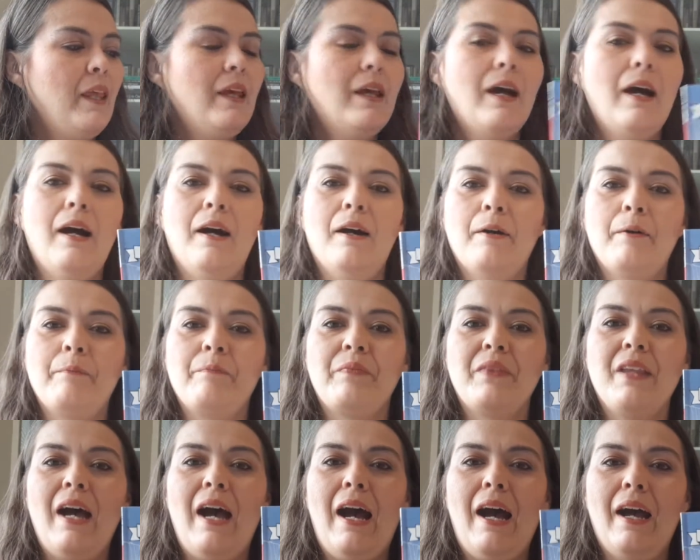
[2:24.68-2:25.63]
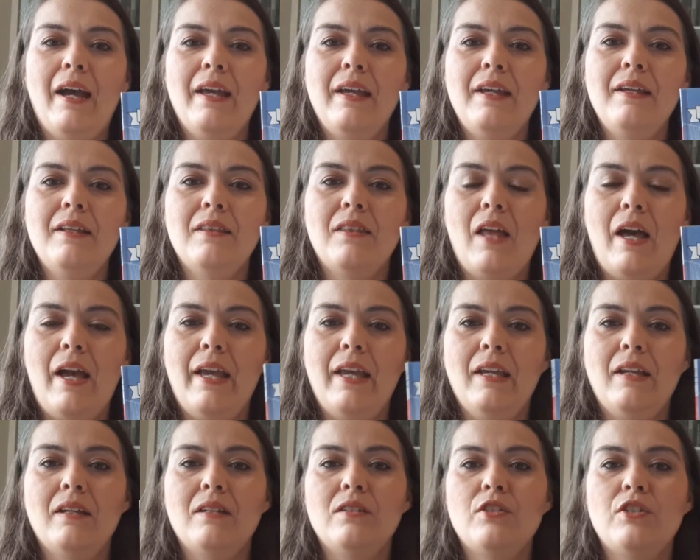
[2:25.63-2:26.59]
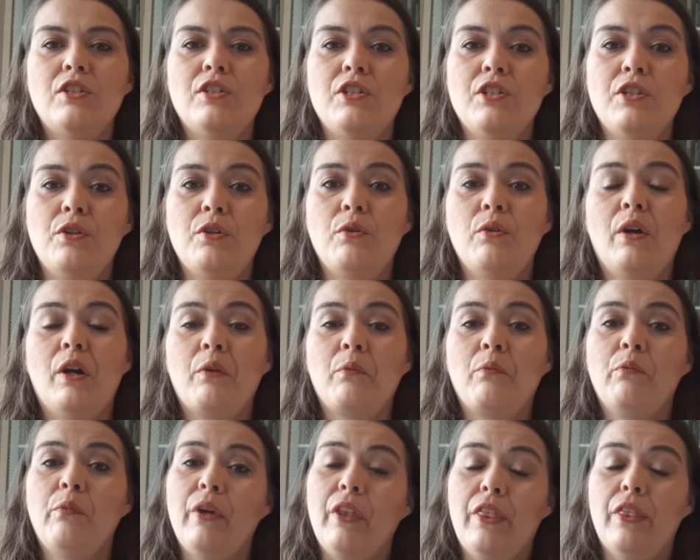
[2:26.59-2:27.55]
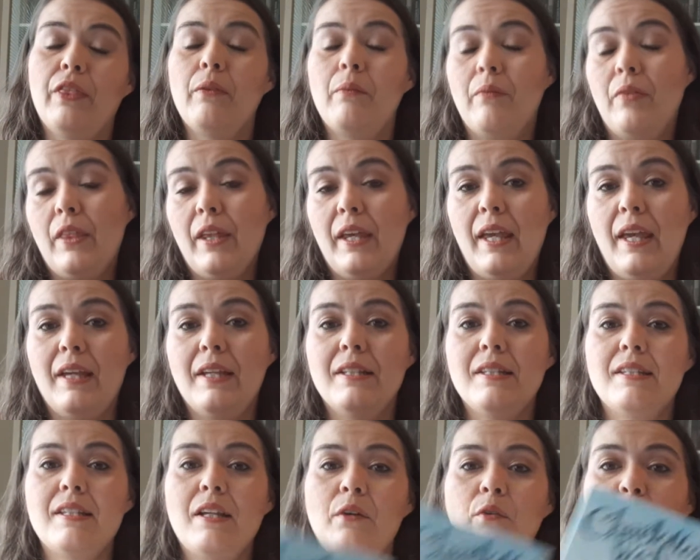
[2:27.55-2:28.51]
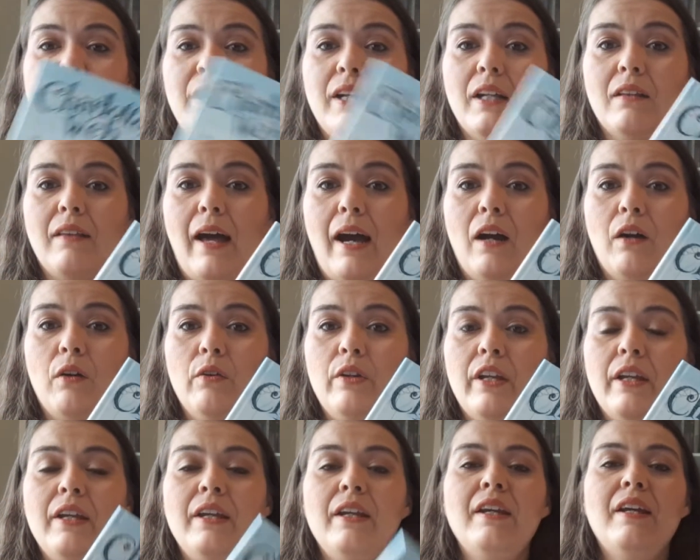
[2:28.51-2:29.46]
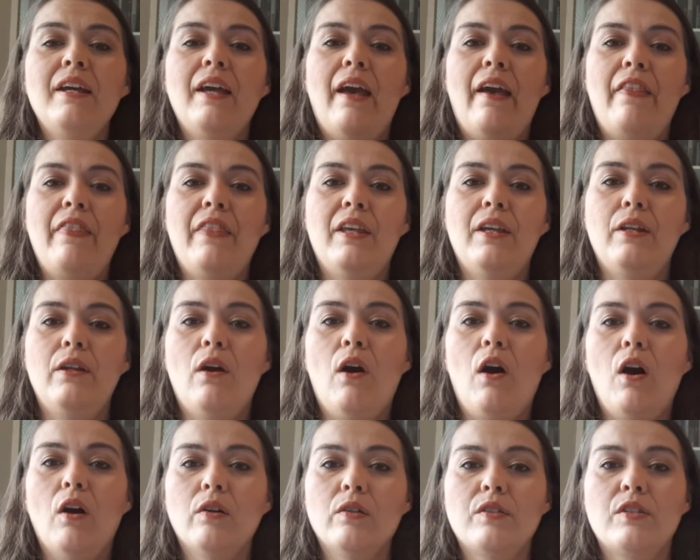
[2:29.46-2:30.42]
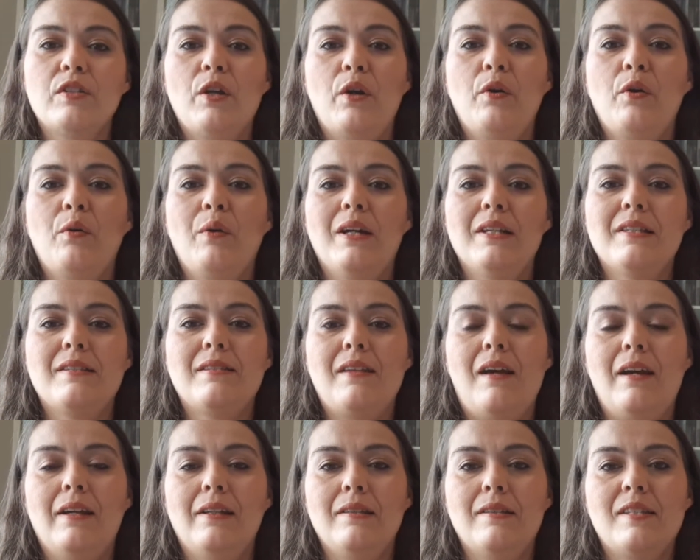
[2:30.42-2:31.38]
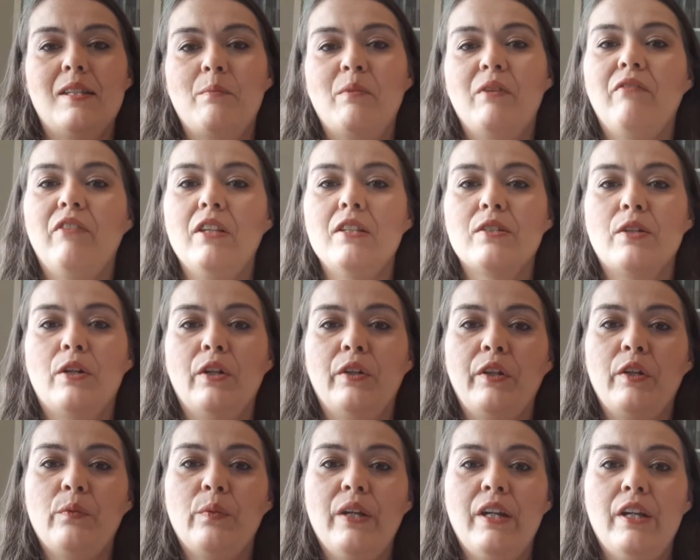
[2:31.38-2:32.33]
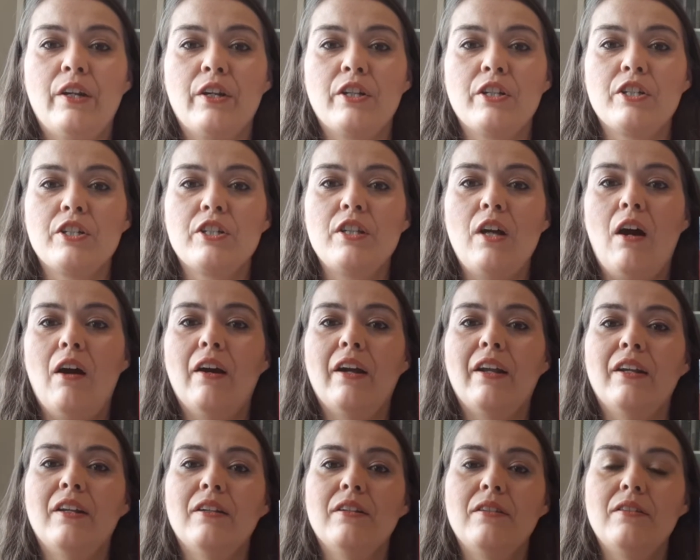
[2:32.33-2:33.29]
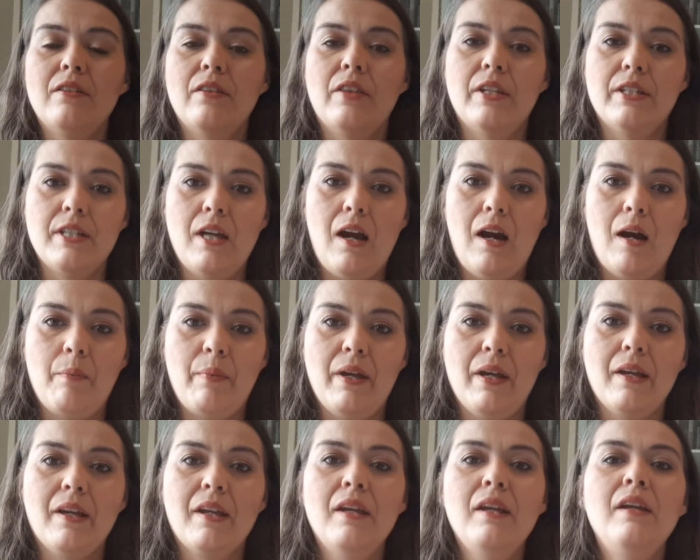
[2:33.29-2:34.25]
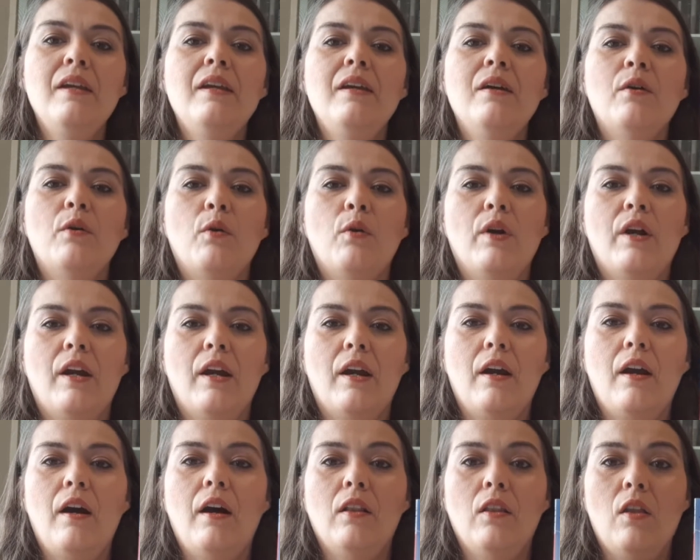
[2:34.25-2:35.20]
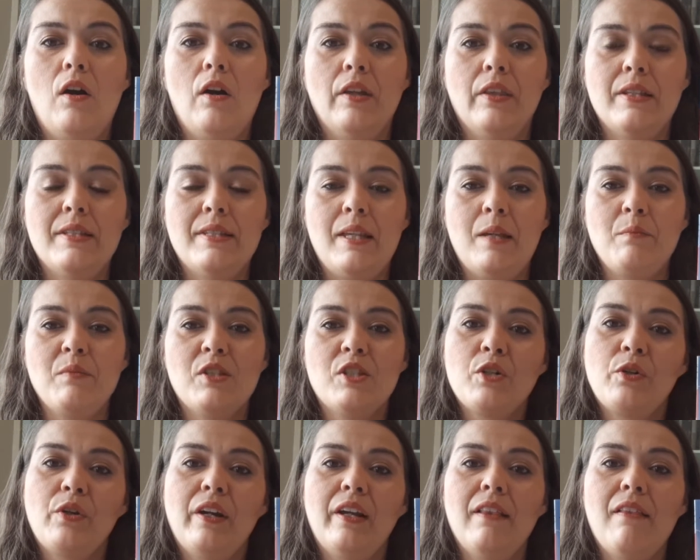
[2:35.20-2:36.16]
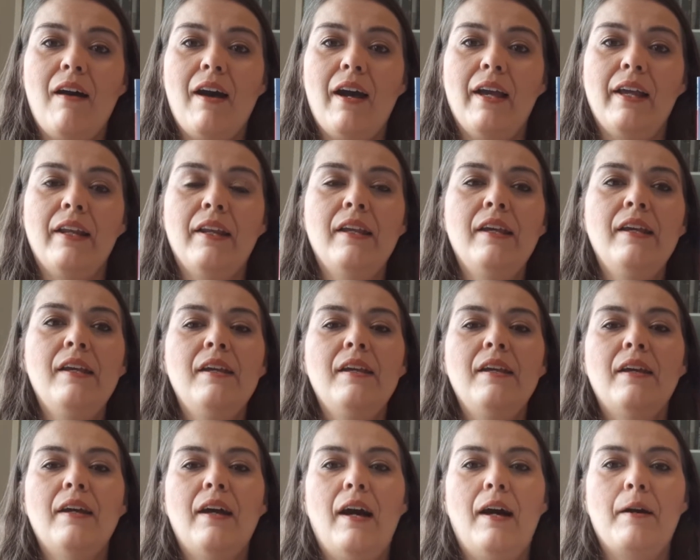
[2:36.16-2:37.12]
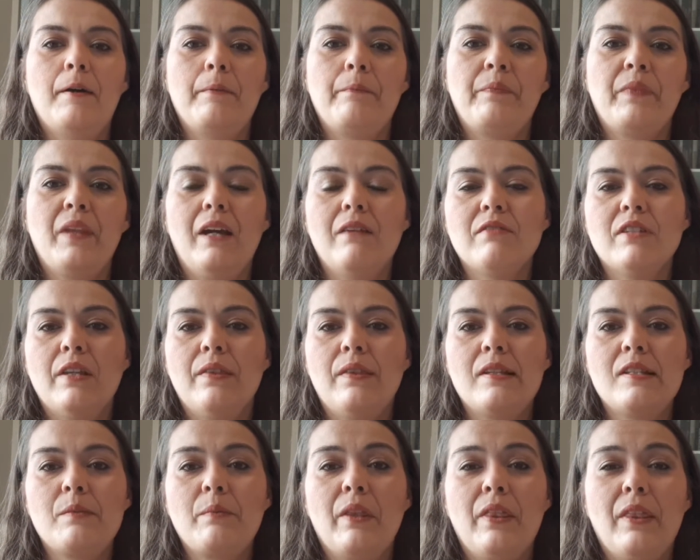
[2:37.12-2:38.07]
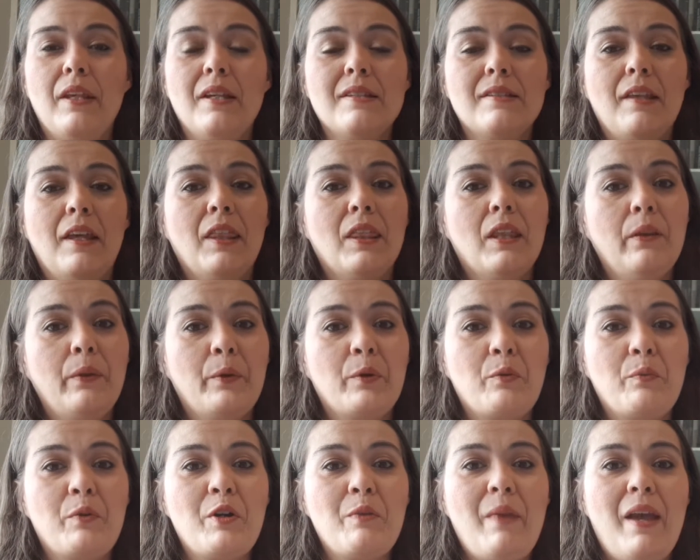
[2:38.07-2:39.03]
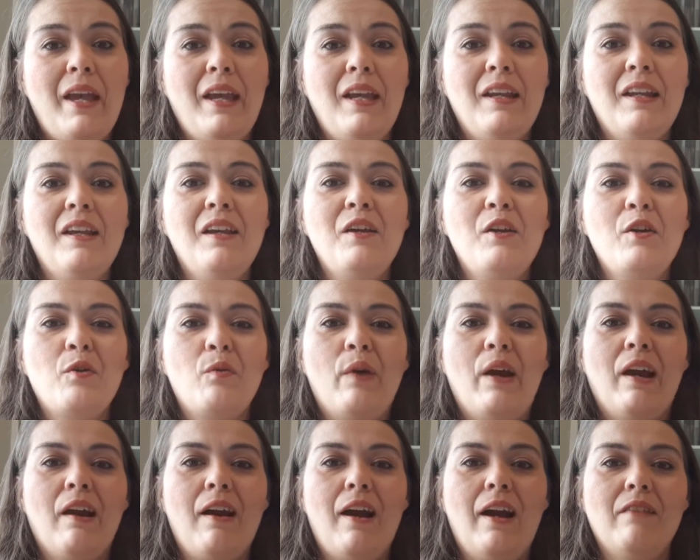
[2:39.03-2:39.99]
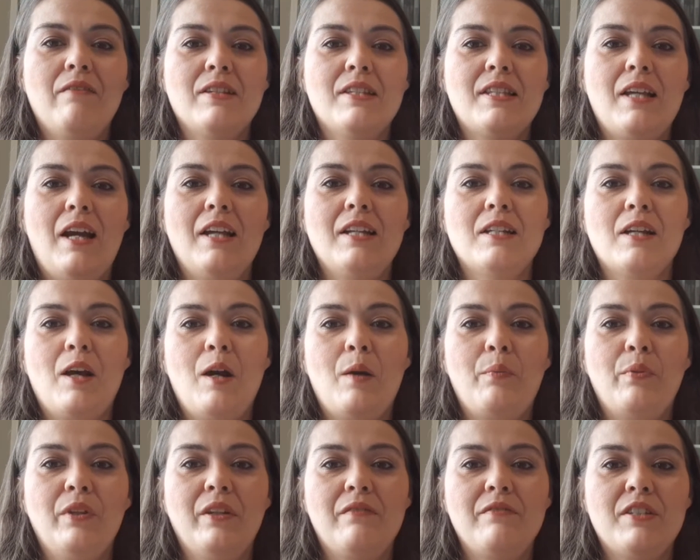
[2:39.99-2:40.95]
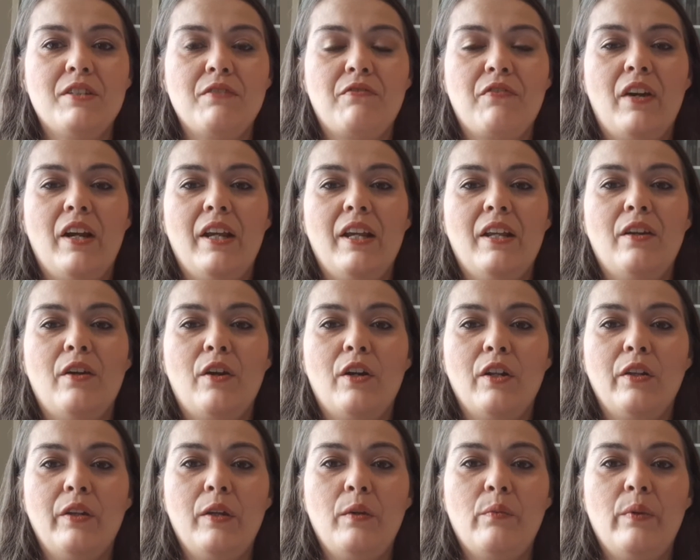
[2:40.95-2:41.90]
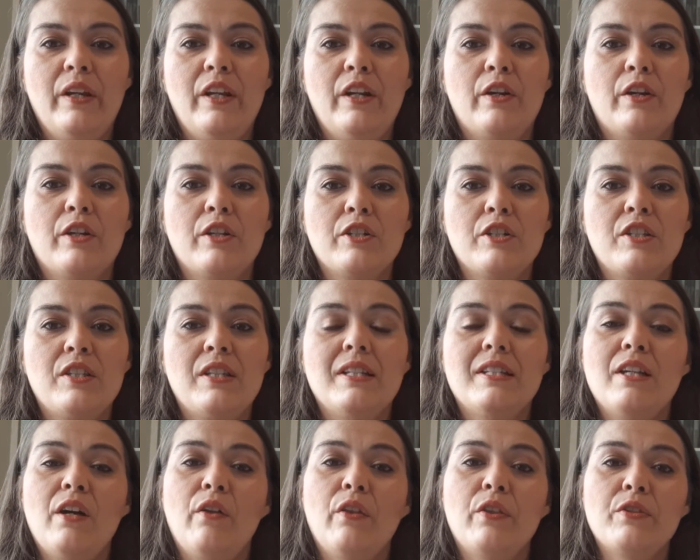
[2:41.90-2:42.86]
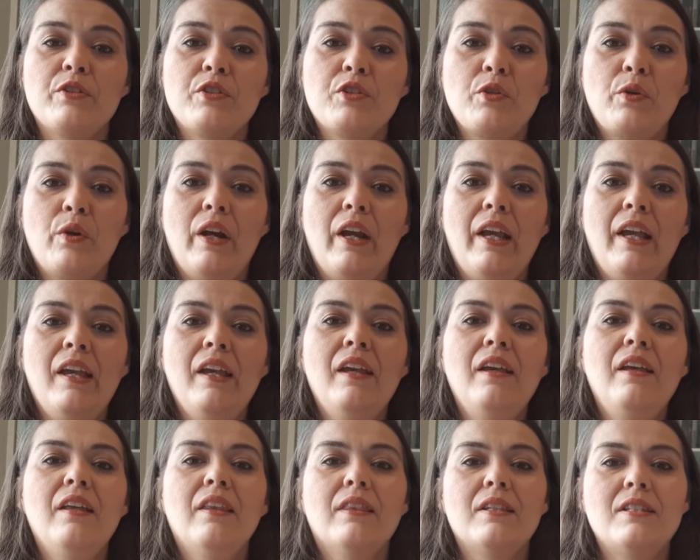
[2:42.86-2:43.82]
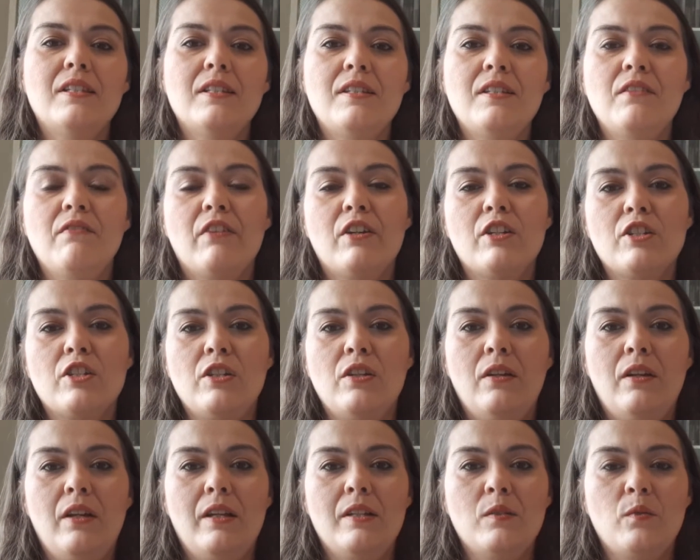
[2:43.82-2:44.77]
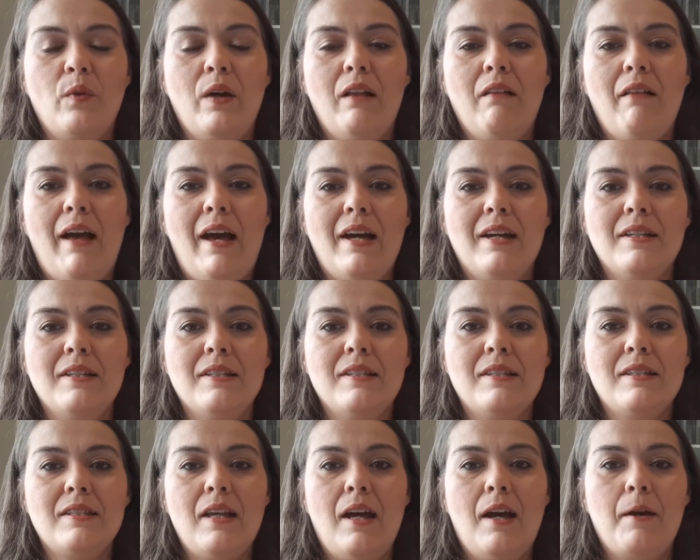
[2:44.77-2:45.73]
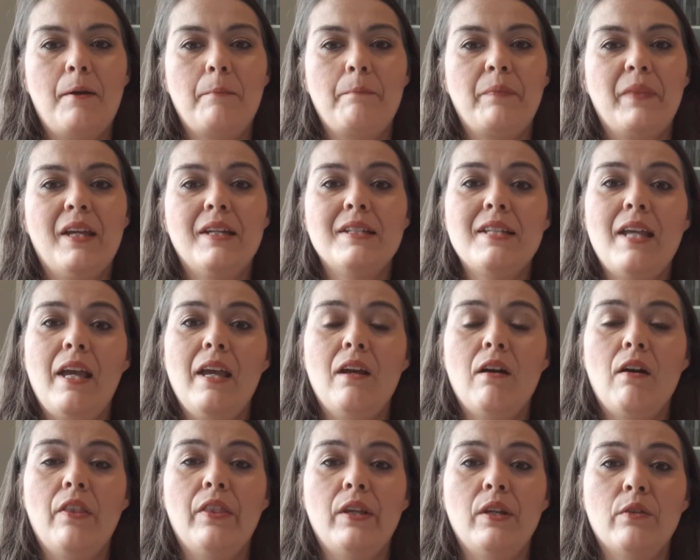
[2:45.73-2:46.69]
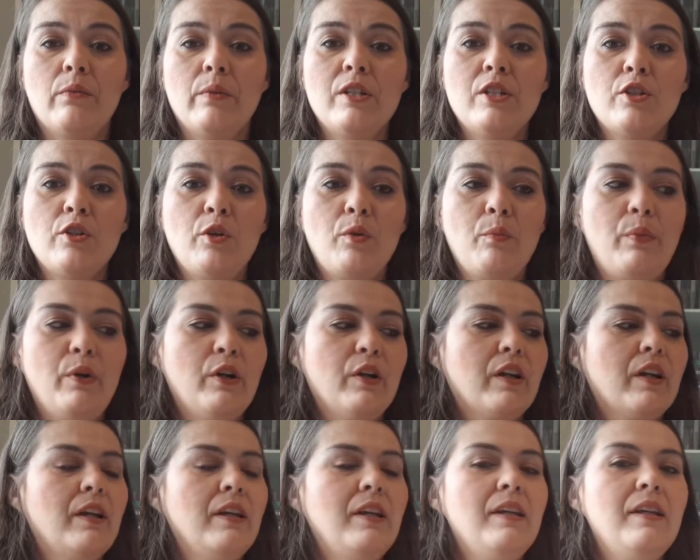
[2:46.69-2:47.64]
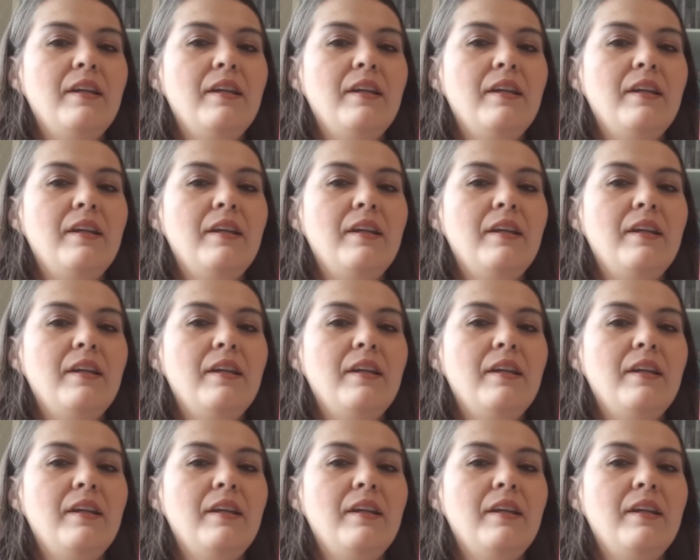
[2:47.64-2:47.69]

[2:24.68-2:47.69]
I like to do with the kids a read aloud, and then also assign some of these early readers on the topic or along the same storyline. I've done this with things like The Little Mermaid, where I've assigned a couple of different early readers that tell the story, the Disney version, as well as a take on the original book.